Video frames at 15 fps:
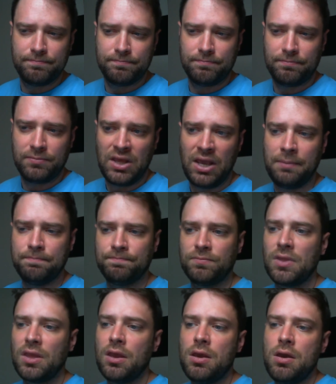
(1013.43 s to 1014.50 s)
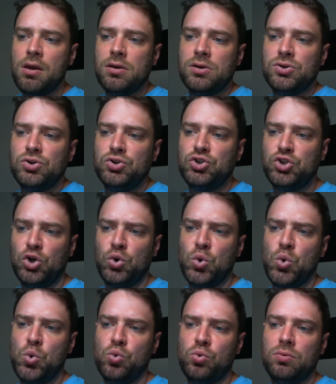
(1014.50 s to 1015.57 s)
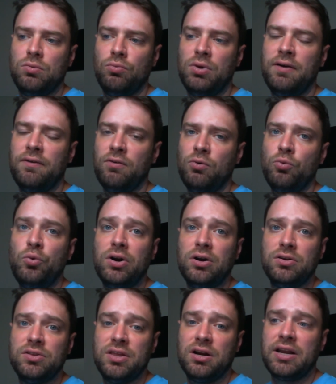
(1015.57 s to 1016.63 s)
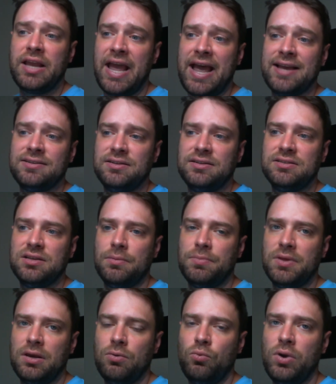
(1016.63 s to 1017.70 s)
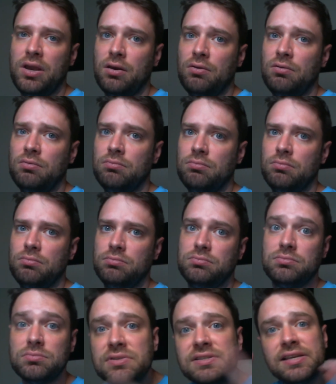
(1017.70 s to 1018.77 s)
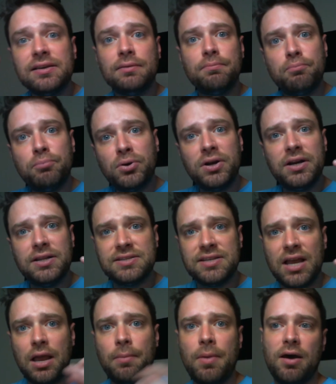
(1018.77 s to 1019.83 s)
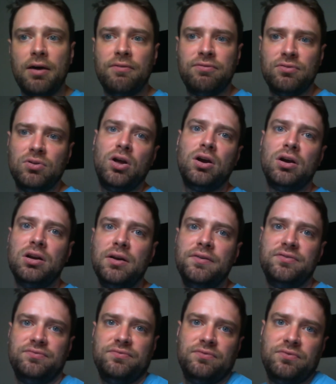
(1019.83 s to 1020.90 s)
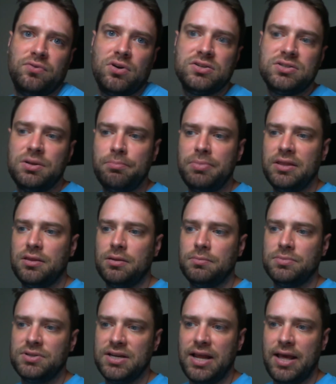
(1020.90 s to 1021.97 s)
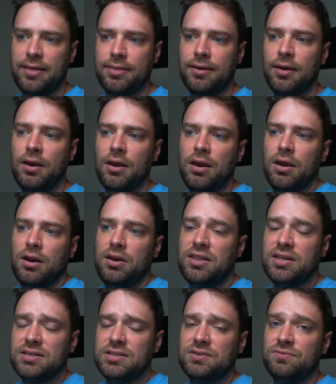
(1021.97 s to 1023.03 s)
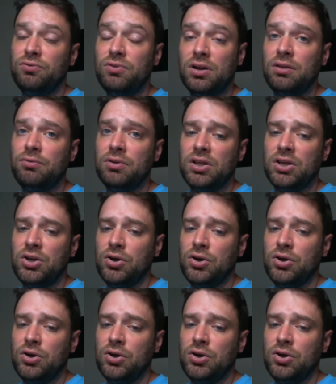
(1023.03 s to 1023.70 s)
Yep. So whenever they're casting something, we can put it in timeout for long enough for us to beat them to death. This is really, really good